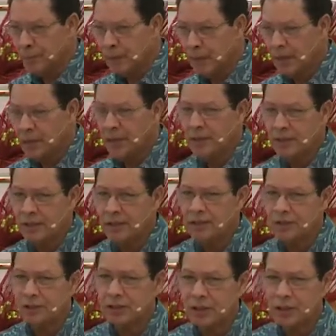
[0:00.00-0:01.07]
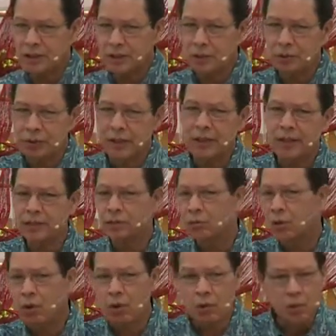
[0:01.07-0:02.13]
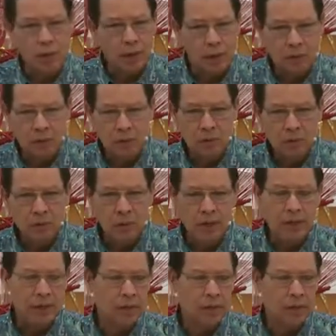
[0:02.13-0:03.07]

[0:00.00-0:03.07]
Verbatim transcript: and not necessarily do things the wrong what? way.